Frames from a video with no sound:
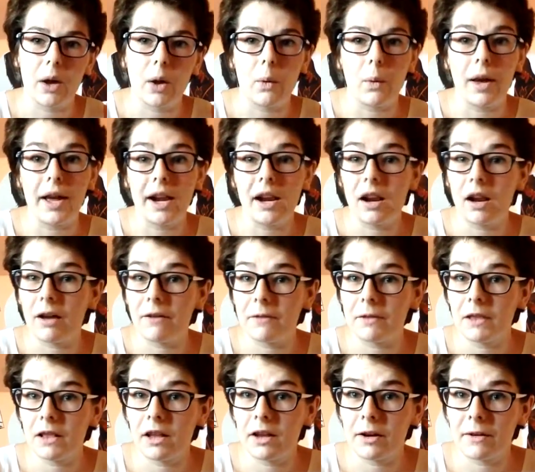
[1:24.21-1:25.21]
quite a
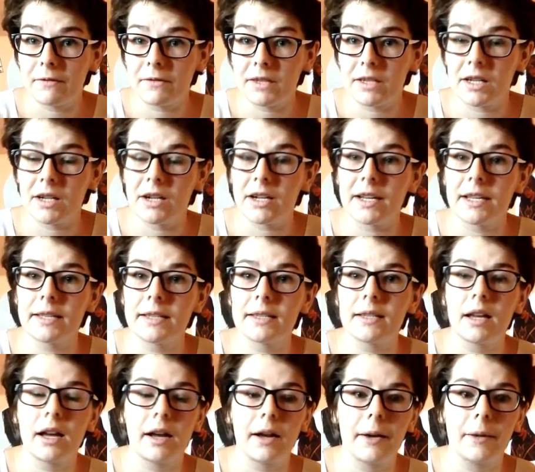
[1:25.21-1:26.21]
lot of
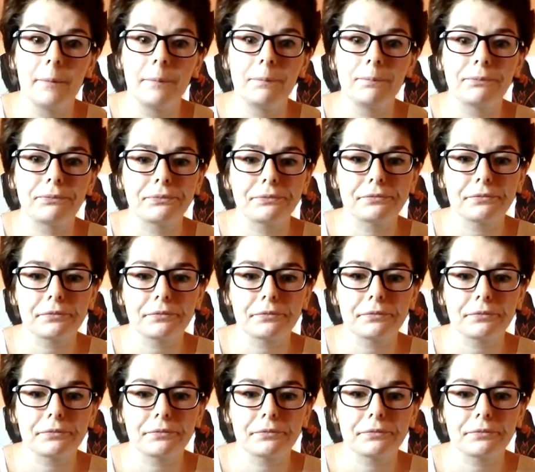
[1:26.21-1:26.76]
series, and